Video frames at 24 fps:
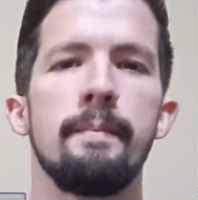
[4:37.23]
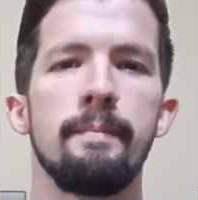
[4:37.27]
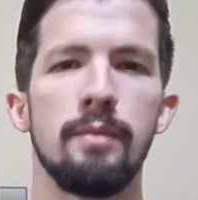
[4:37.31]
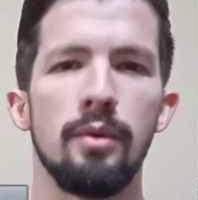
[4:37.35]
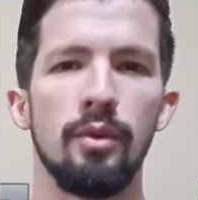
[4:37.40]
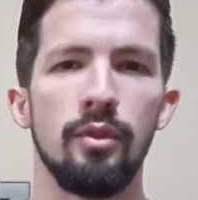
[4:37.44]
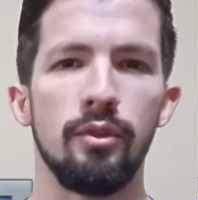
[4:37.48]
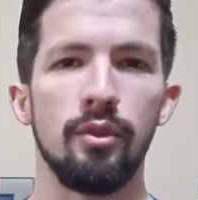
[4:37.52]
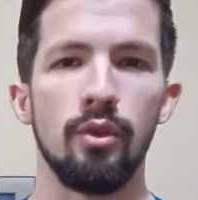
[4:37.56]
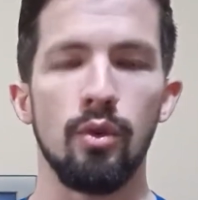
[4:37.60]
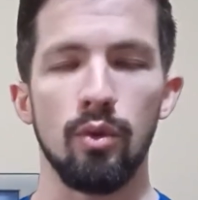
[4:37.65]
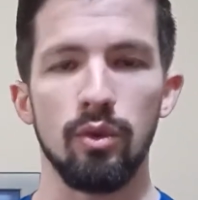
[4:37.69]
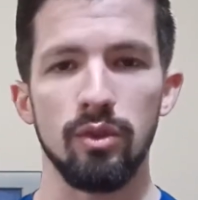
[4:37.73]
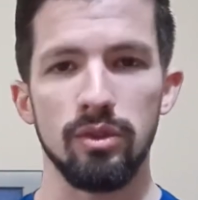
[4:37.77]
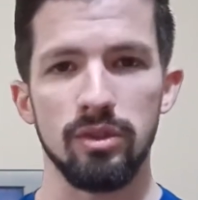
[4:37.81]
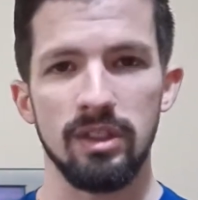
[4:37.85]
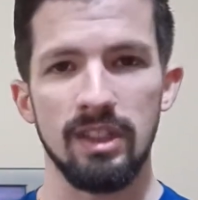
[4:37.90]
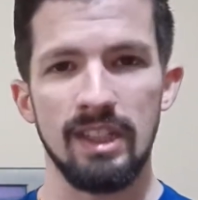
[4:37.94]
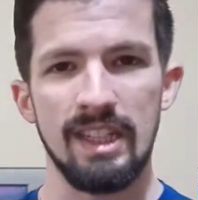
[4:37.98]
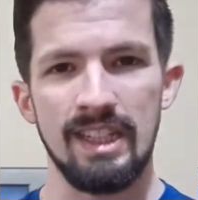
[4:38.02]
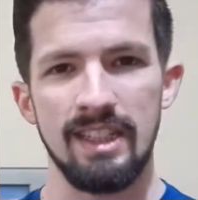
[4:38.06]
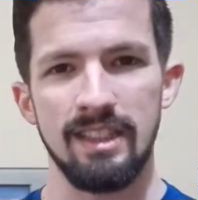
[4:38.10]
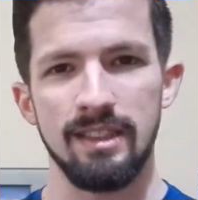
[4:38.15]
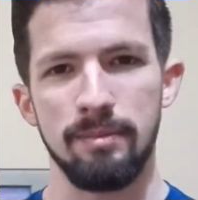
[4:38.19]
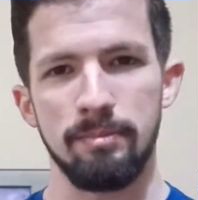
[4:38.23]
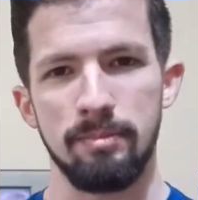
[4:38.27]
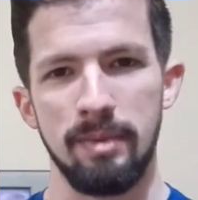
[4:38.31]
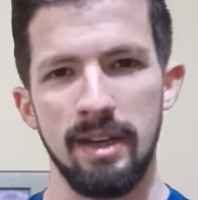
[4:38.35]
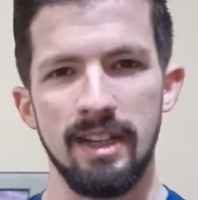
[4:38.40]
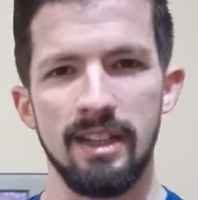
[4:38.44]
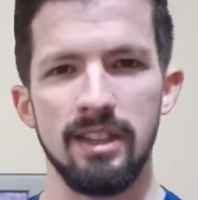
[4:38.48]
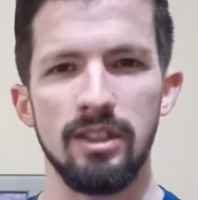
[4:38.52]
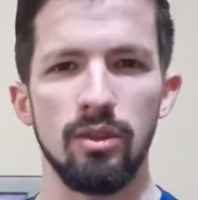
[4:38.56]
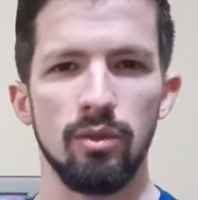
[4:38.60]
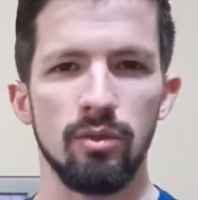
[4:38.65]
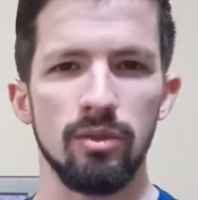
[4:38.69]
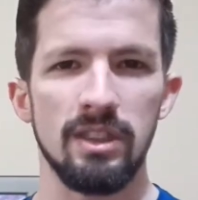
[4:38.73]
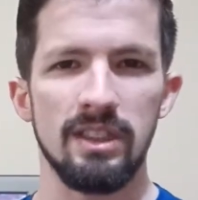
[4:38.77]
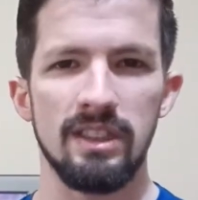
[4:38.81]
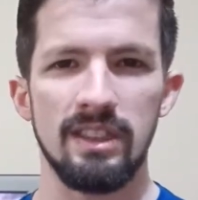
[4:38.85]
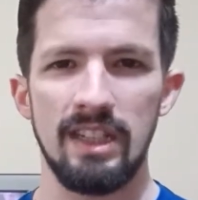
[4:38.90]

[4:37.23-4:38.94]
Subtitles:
but of course, depending on the